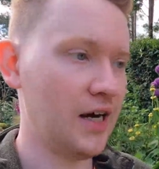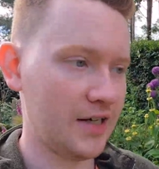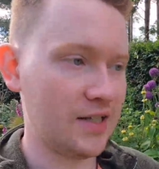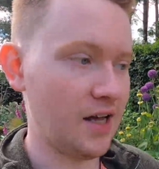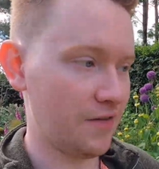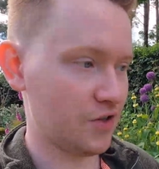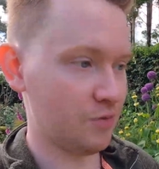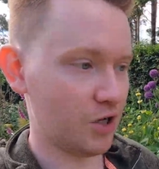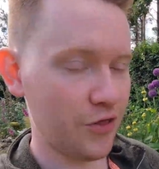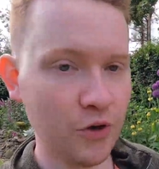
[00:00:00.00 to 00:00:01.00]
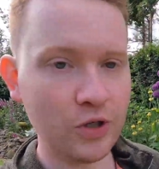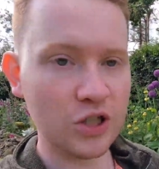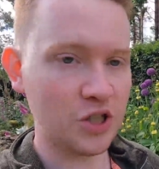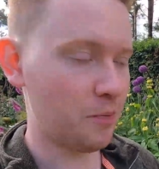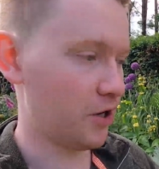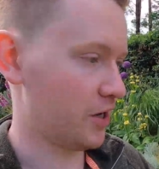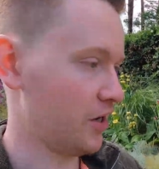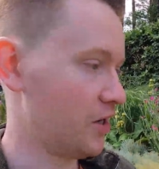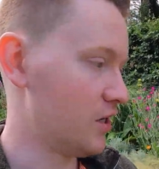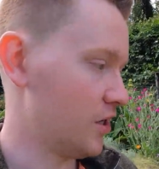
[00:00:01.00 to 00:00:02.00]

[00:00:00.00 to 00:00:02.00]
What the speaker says: I still have some Tithonias to put in.